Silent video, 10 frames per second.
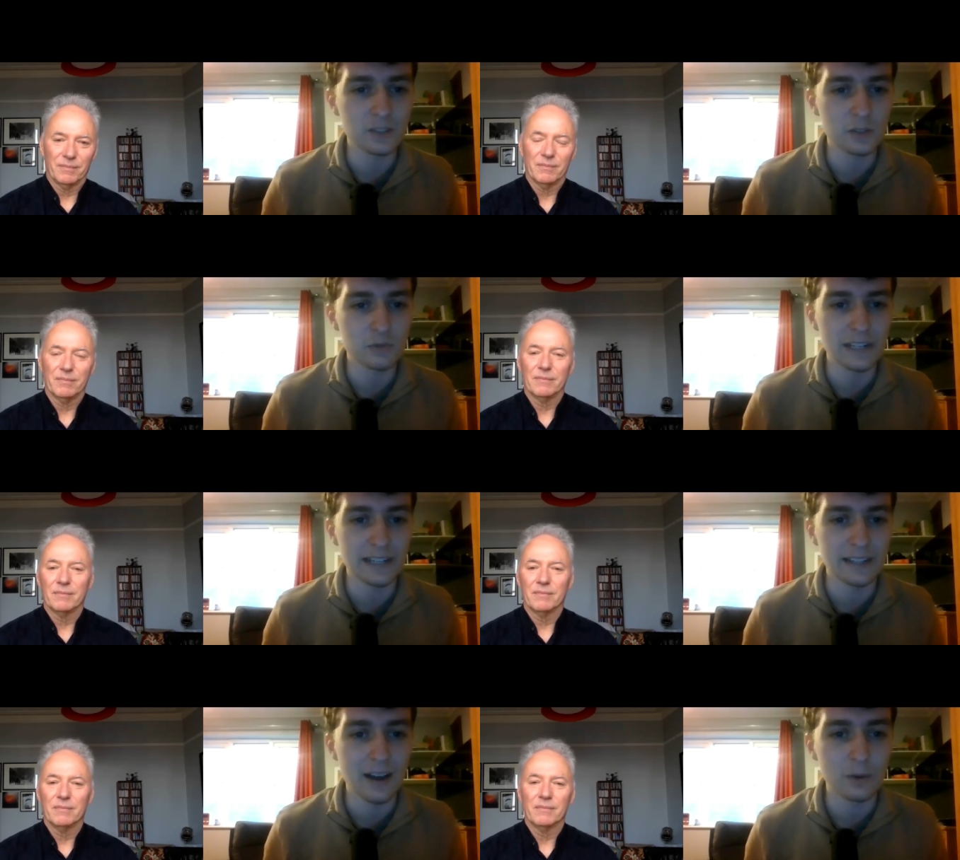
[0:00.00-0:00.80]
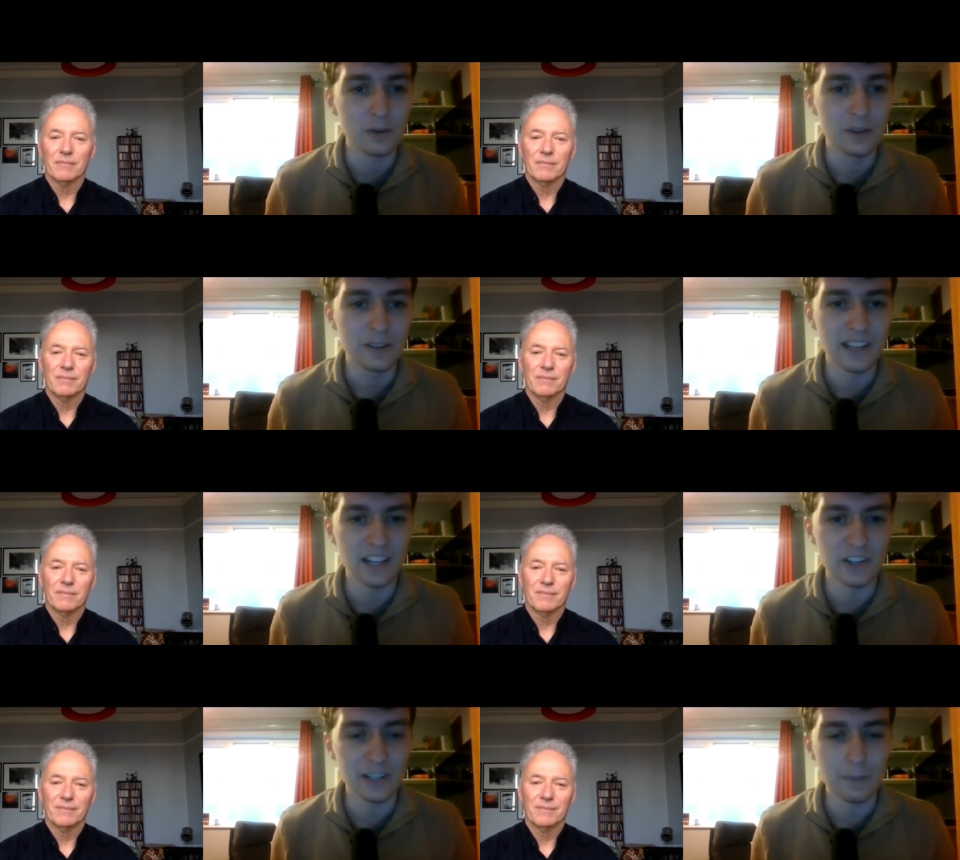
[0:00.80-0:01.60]
Speaker 1: So it's really now they're
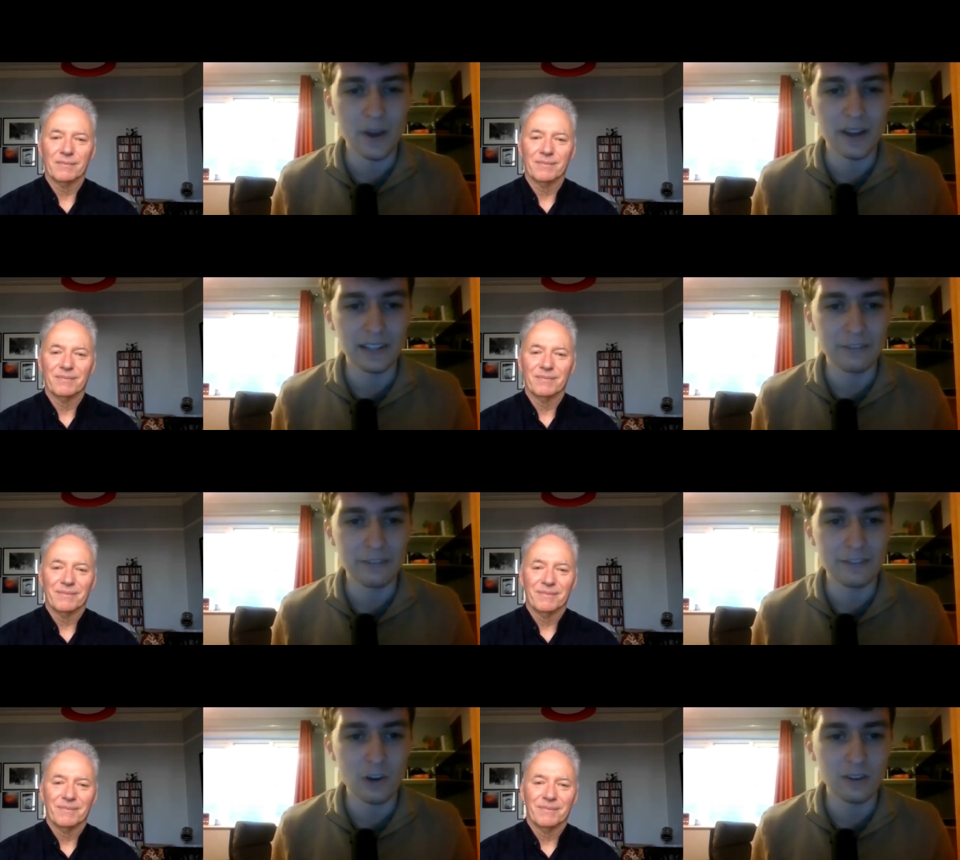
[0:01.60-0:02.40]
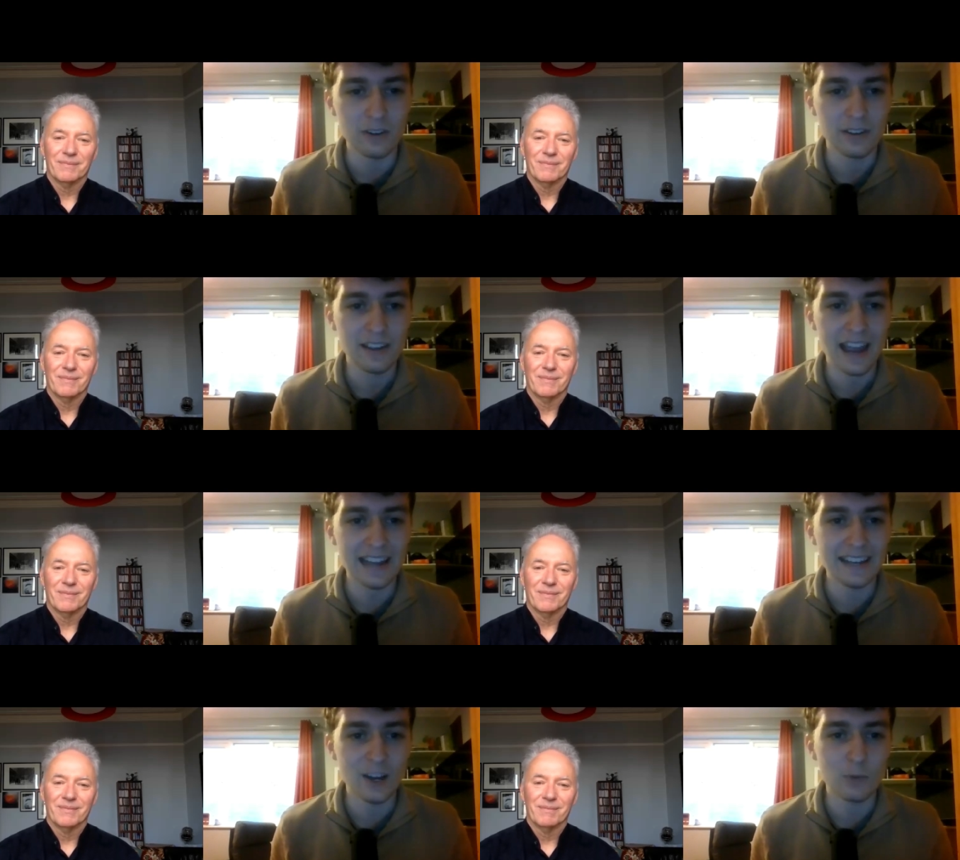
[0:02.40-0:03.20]
looking at Burnley if they've got
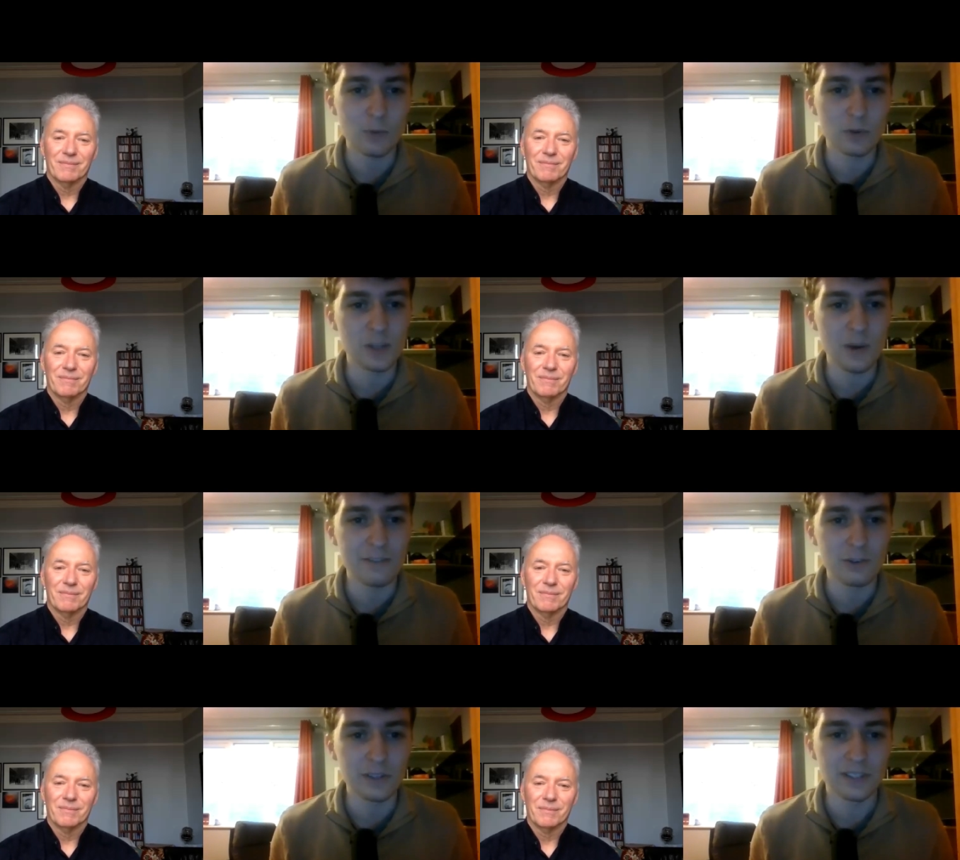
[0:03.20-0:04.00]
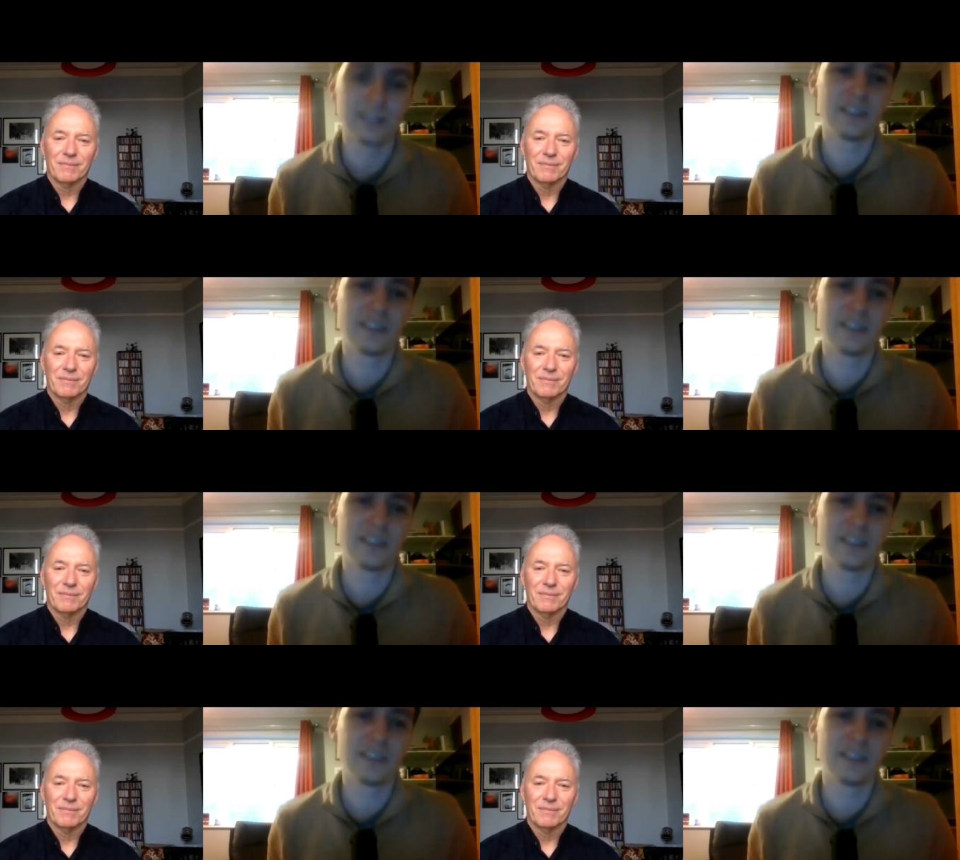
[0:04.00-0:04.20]
any hope whatsoever. And